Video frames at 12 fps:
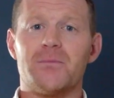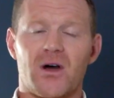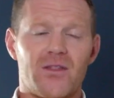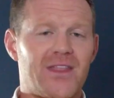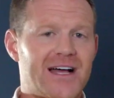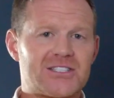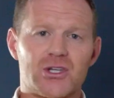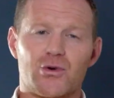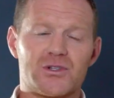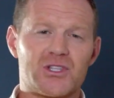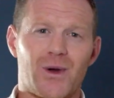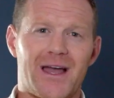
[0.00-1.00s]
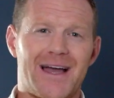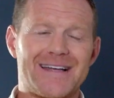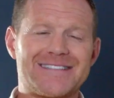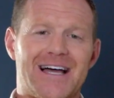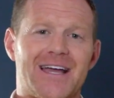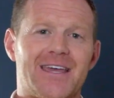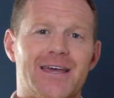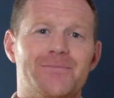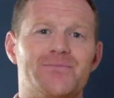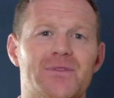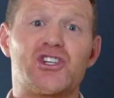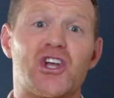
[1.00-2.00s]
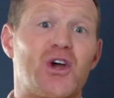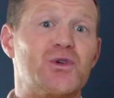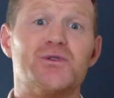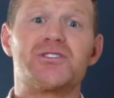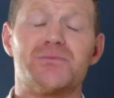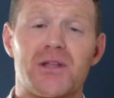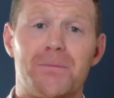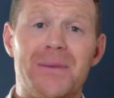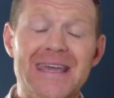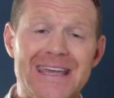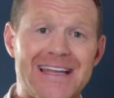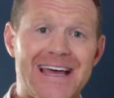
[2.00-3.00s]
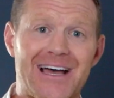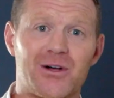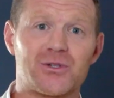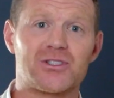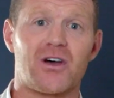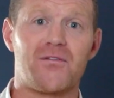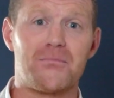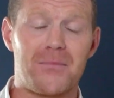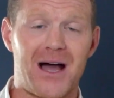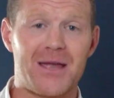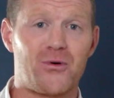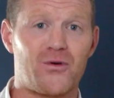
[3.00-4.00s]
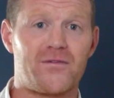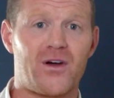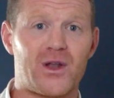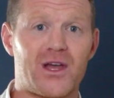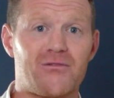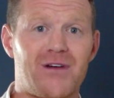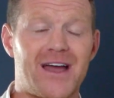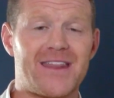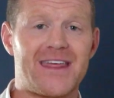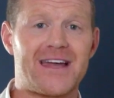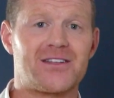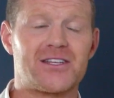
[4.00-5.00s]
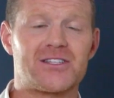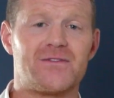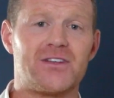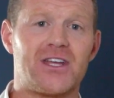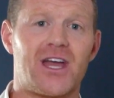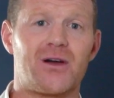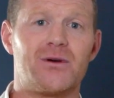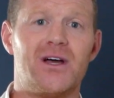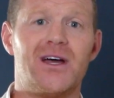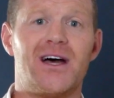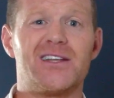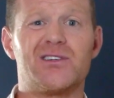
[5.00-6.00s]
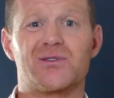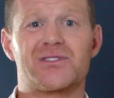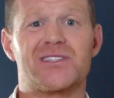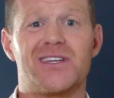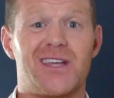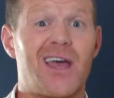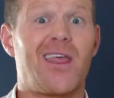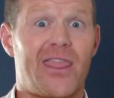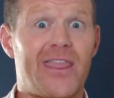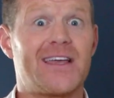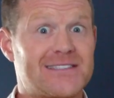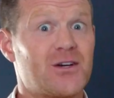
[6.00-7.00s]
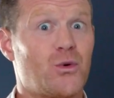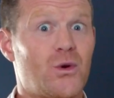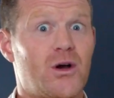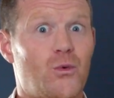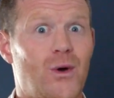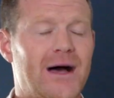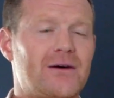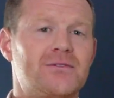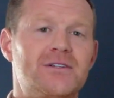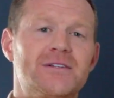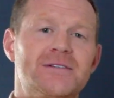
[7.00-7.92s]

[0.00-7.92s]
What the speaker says: But that's always the way I attack it. I'm going to show you some of the P&Ls of my portfolio right at the end of this video, and you'll see they still work well.